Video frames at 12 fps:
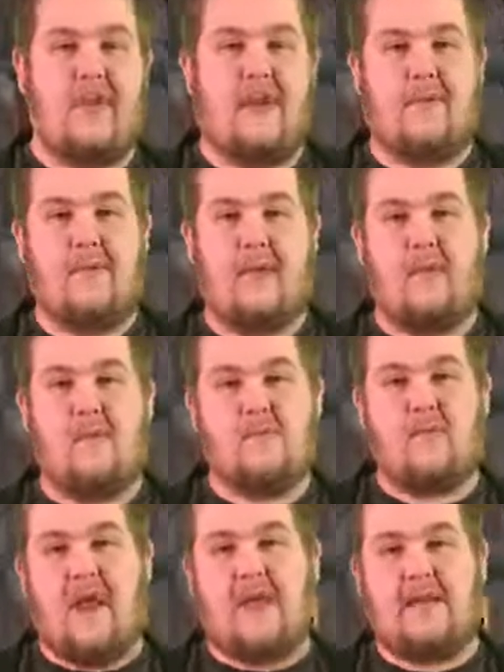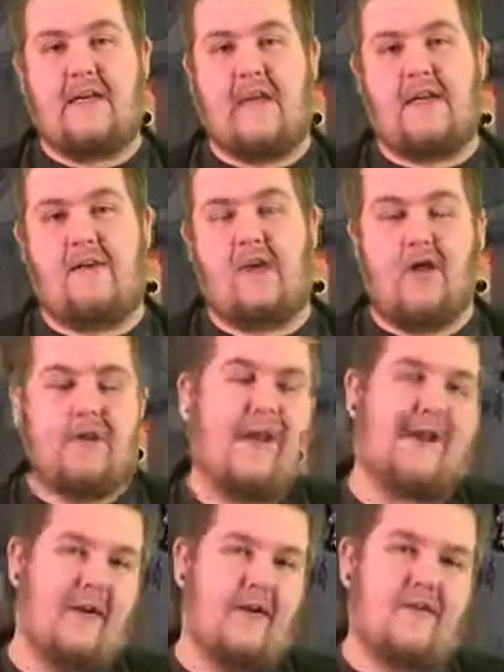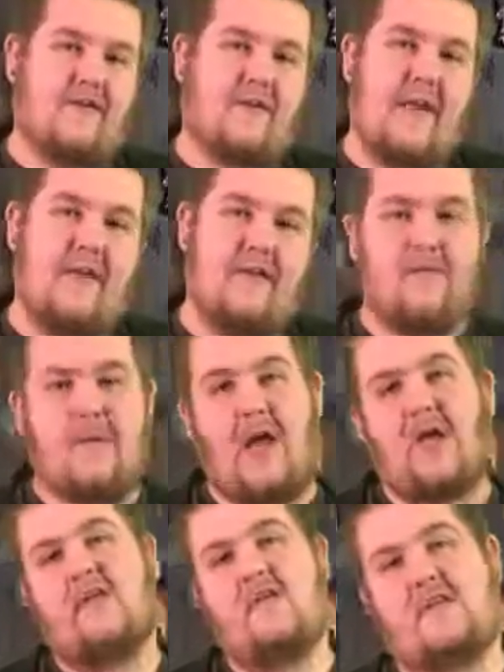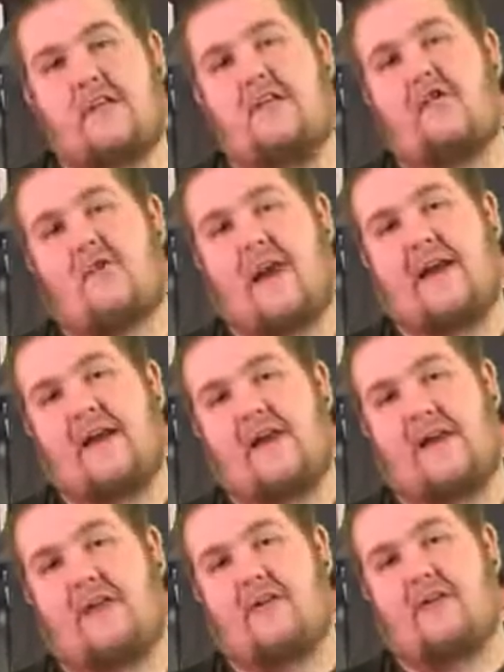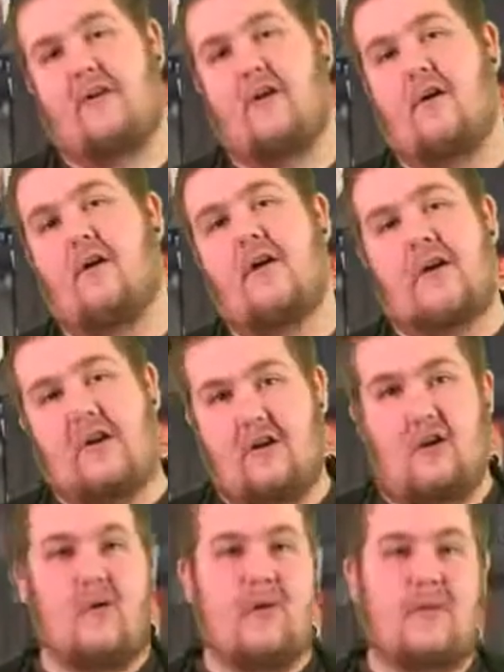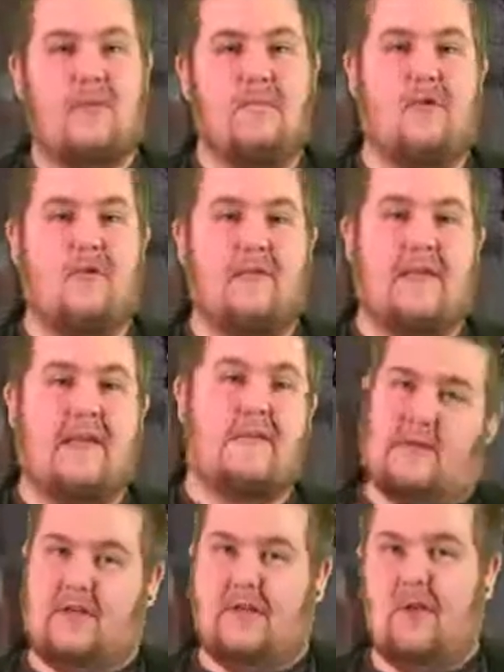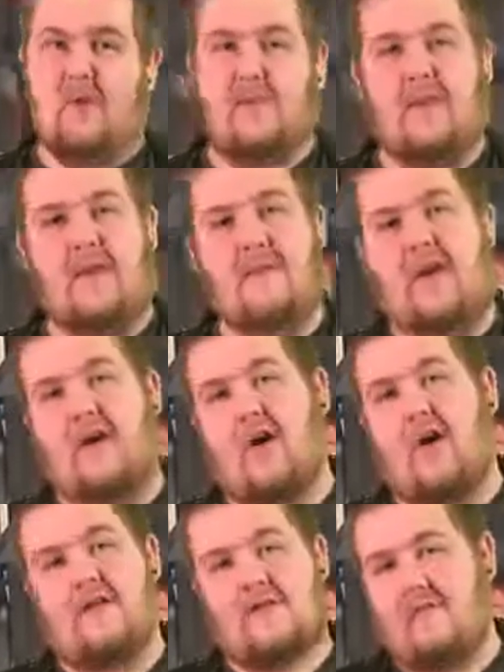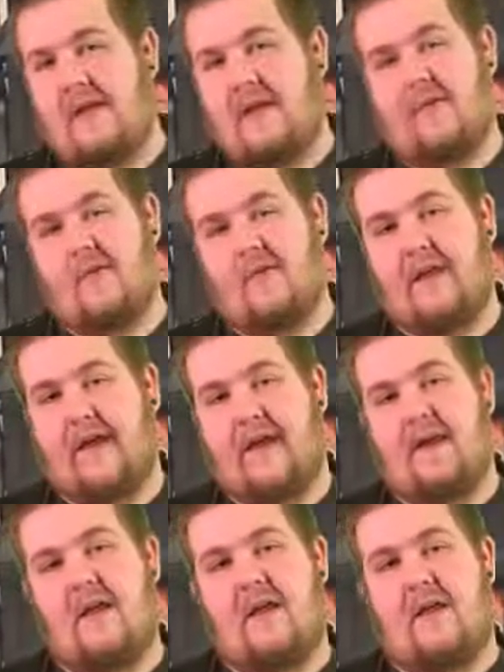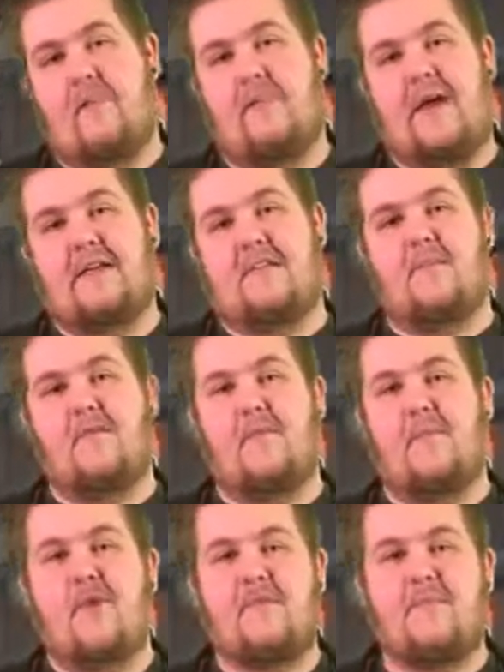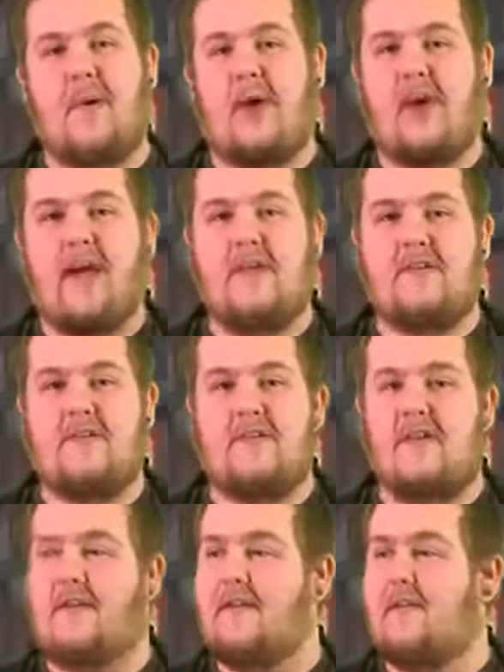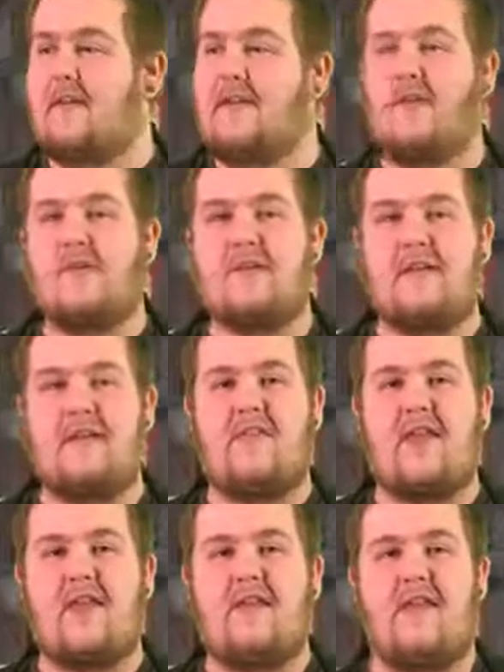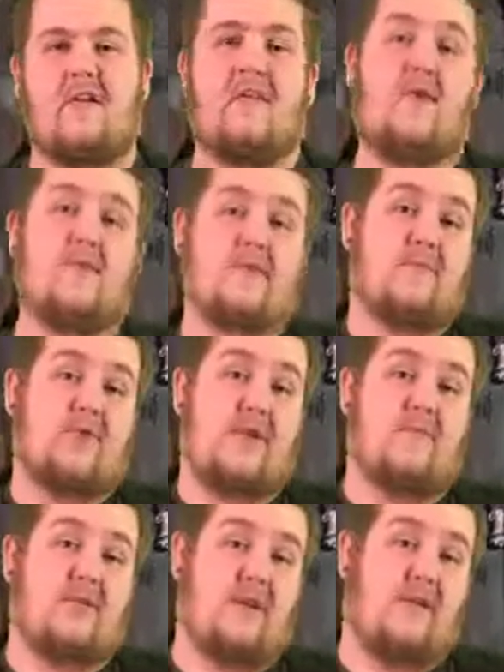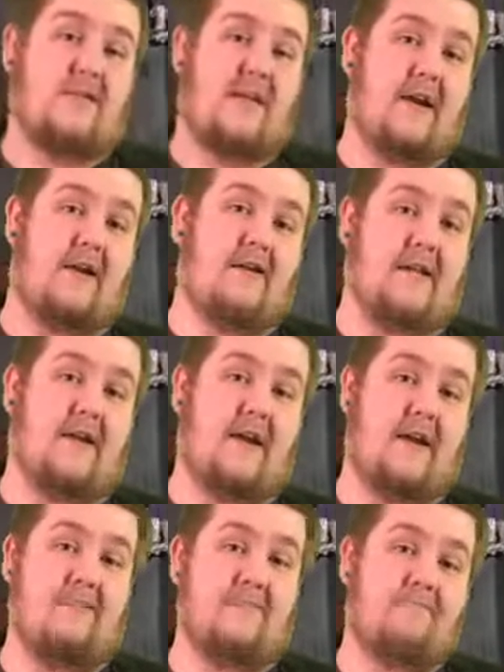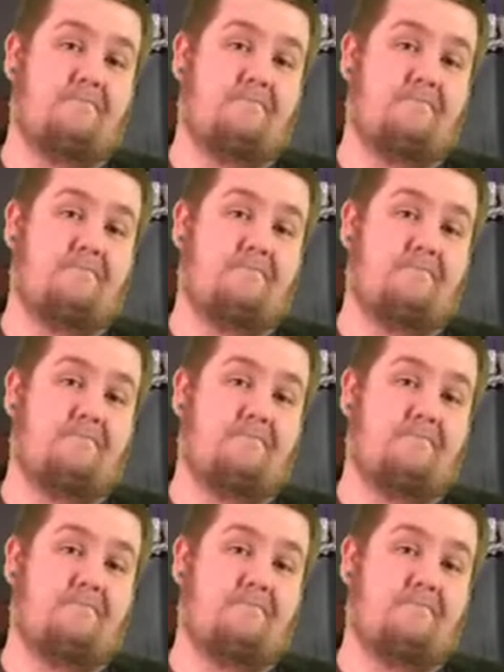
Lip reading: Annabelle was a Raggedy Ann doll, and I can understand them not using the Raggedy Ann doll, in the movie. They might have caught some heat for that. But for the most part, there wasn't anything in there. There were some cheap jump scares in there